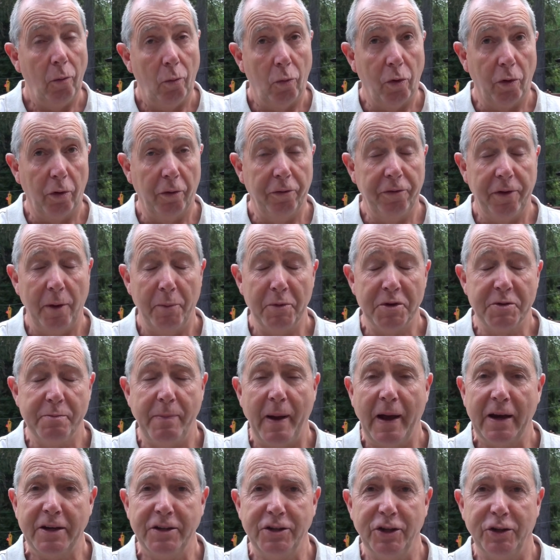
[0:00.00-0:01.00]
world famous
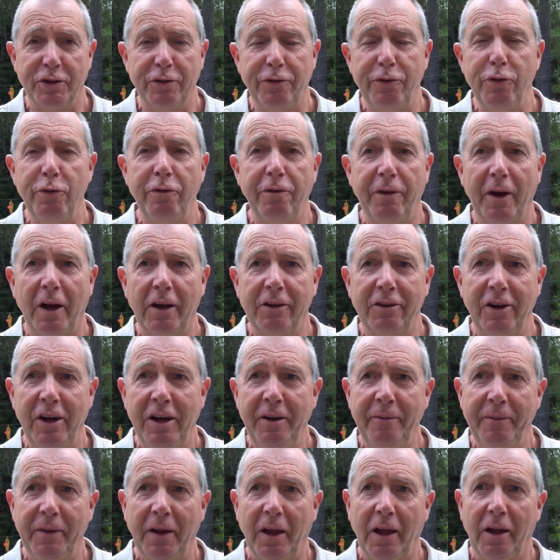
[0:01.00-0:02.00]
Baxter's Food
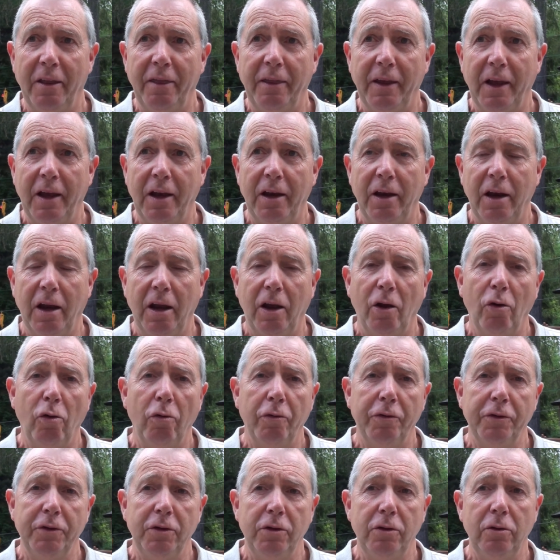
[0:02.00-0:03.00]
Factory, and then
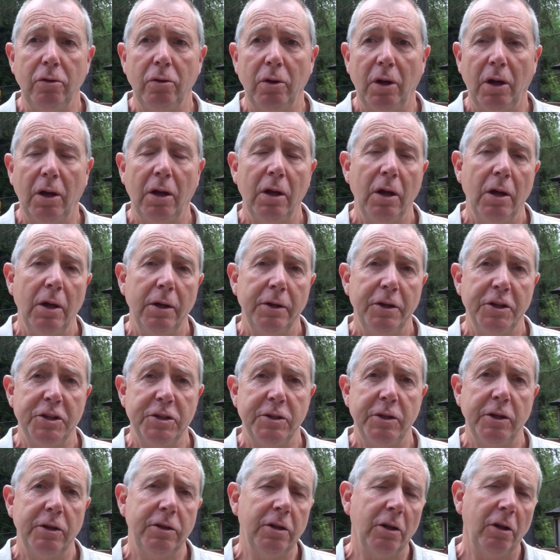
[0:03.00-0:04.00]
off to,
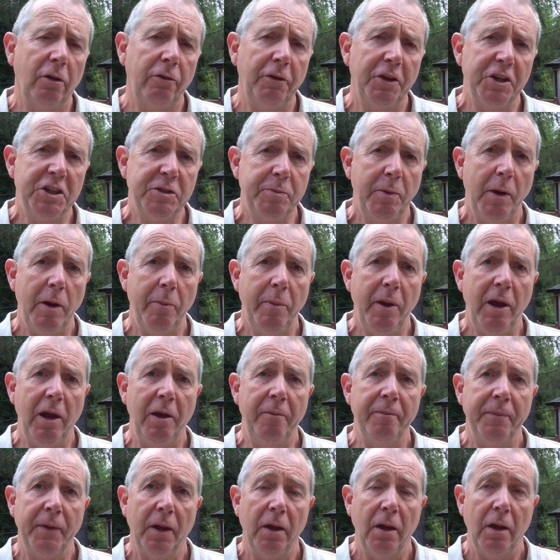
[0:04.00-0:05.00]
just to, to lovely Spey Bay.